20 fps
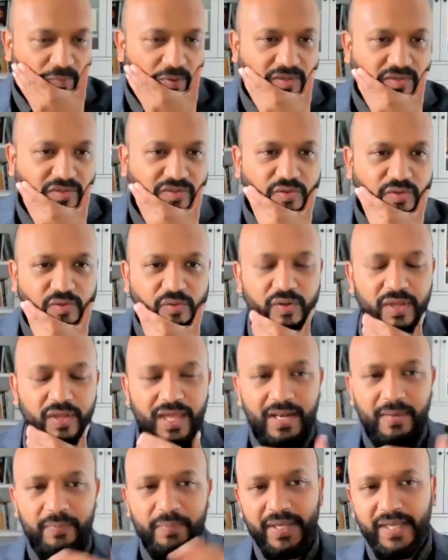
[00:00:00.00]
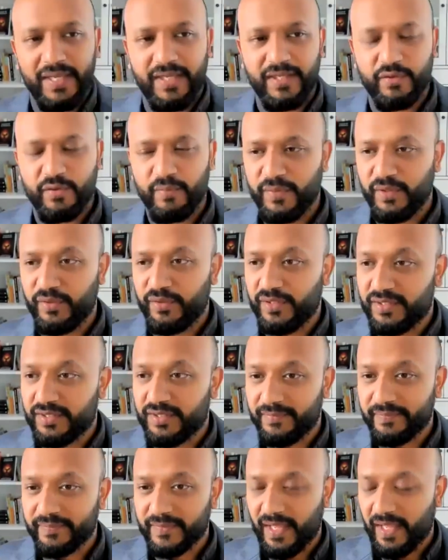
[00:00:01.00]
want to help a
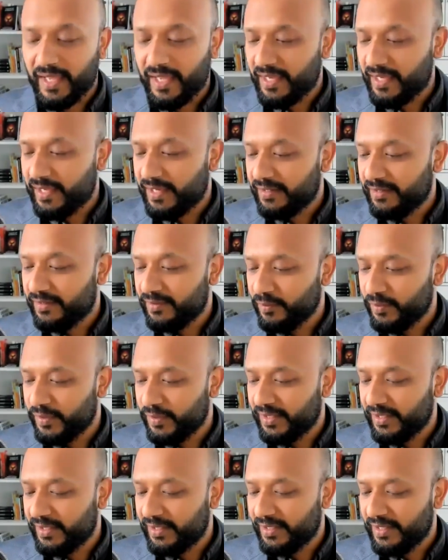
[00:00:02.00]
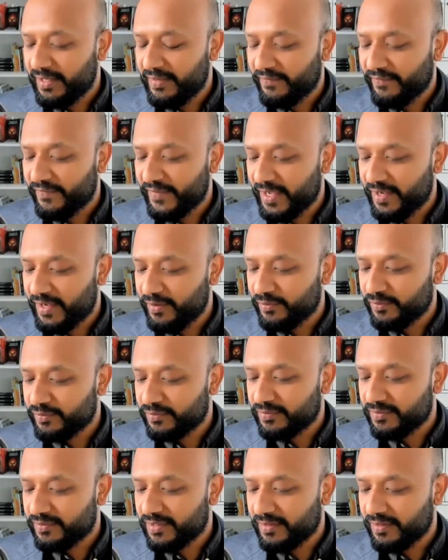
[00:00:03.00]
community. And we
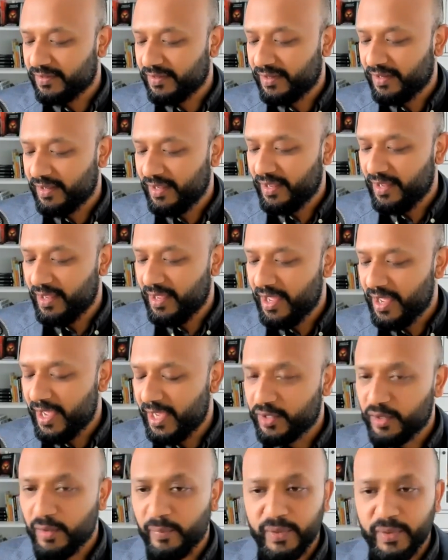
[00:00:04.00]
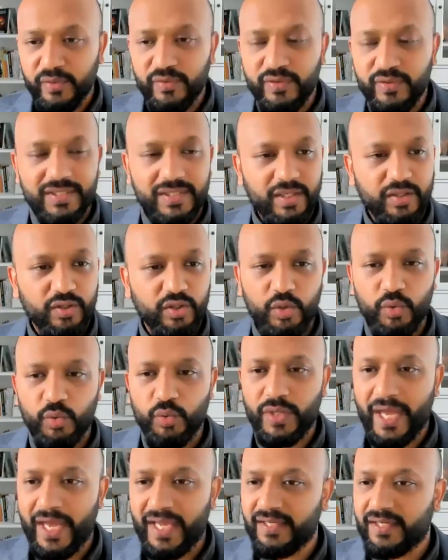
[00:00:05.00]
found a community in
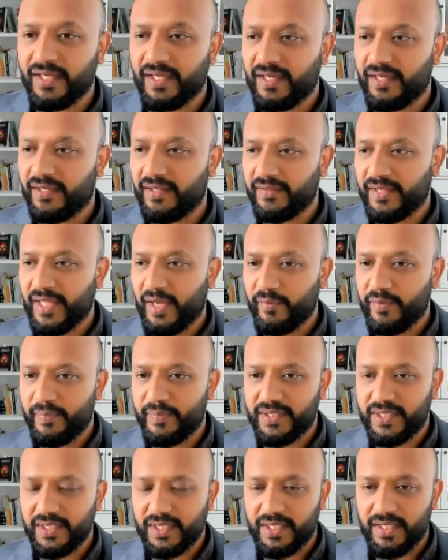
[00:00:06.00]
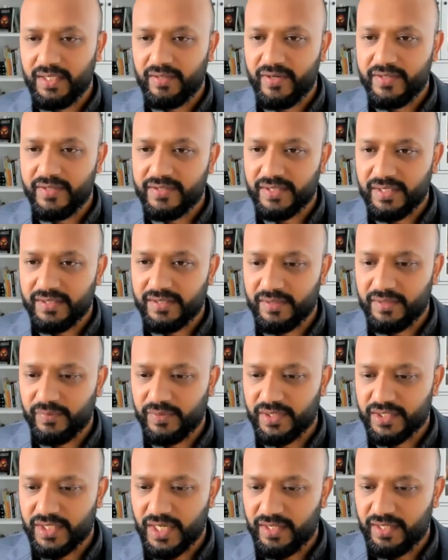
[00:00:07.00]
Uganda that we particularly resonated with
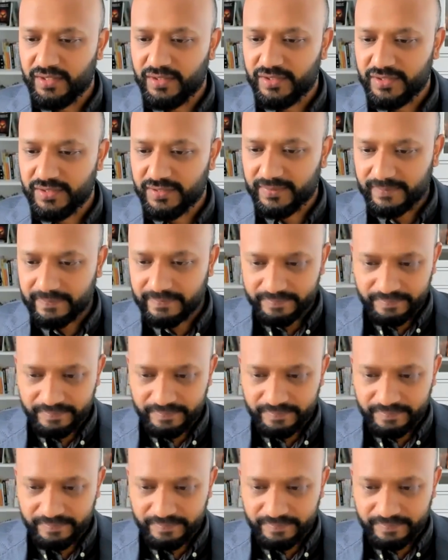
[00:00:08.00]
the challenges.